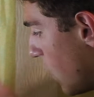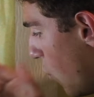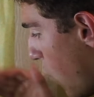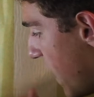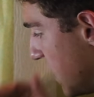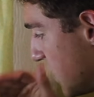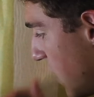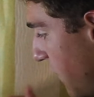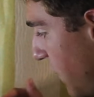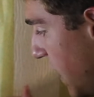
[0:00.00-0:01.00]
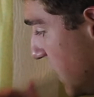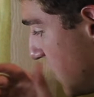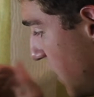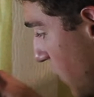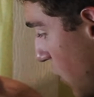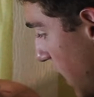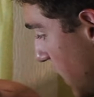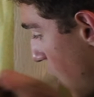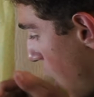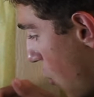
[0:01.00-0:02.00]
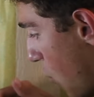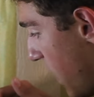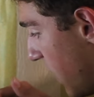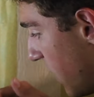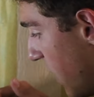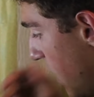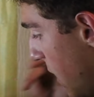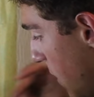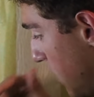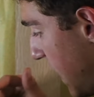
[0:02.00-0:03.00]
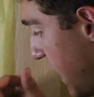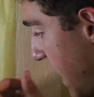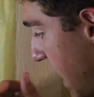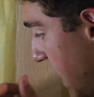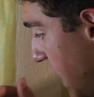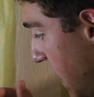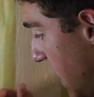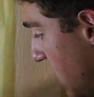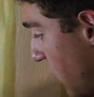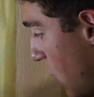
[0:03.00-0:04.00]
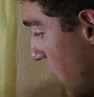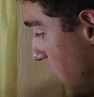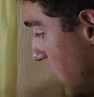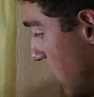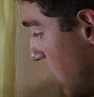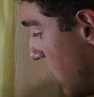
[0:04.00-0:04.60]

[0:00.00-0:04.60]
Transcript: when it's going to feed. So you've got like your whole week planned out here. You've got your